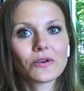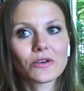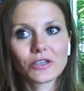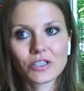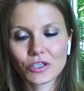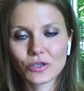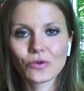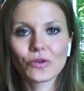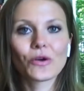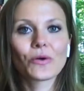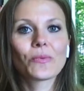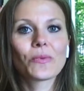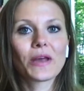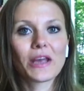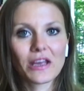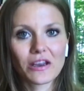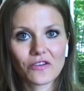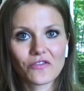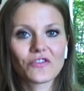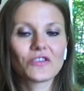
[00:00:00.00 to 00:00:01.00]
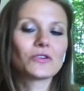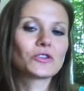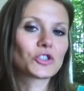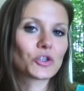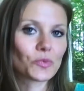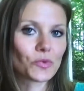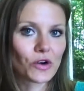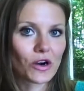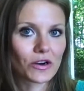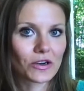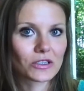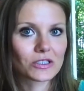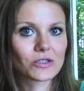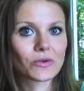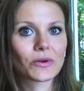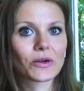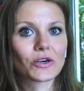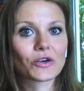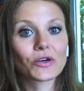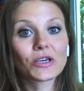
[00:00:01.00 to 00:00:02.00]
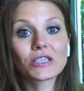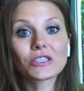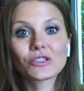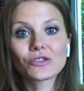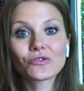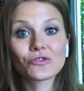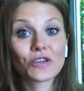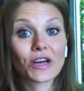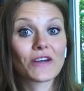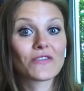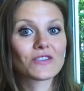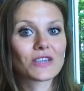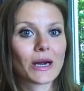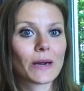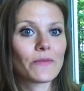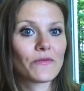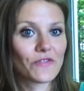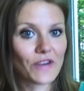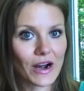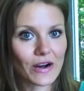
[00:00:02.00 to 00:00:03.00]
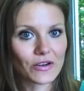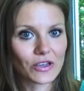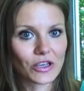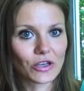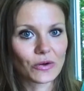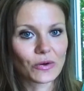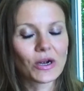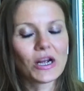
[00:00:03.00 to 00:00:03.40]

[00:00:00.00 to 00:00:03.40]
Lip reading: to them in future products to increase your lifetime value.